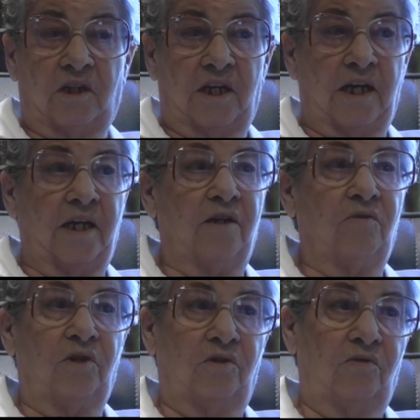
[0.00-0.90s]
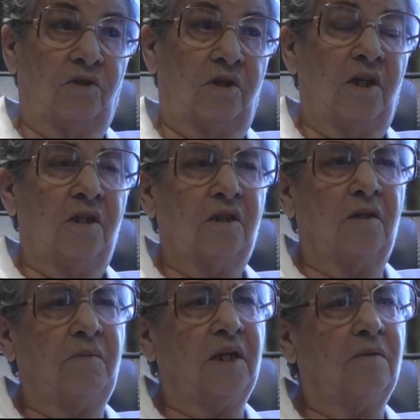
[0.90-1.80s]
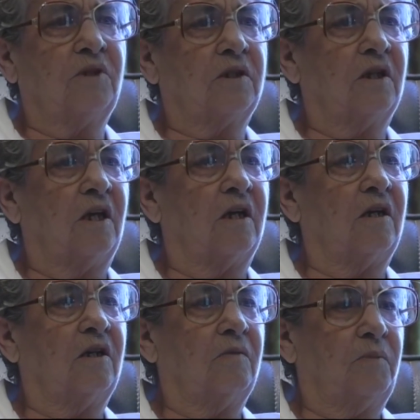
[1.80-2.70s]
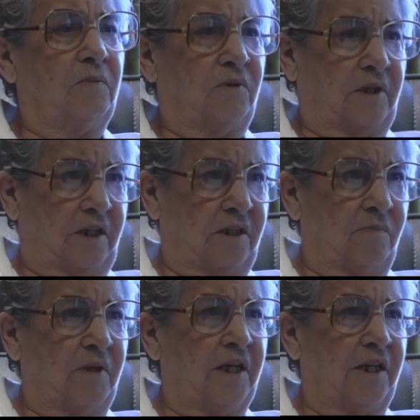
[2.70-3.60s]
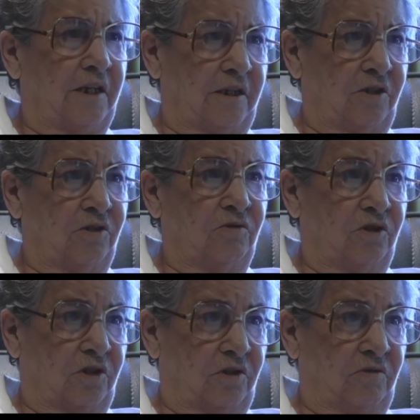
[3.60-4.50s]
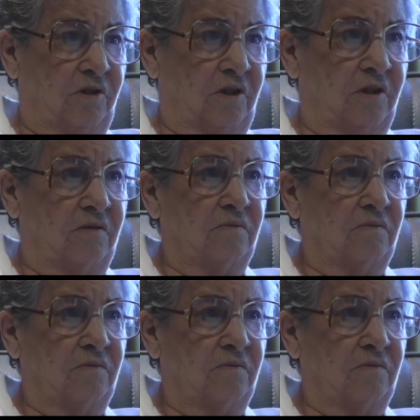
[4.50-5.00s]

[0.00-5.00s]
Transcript: Now, I don't know. Sometimes it's a lot of other people has bad attitudes too, you know.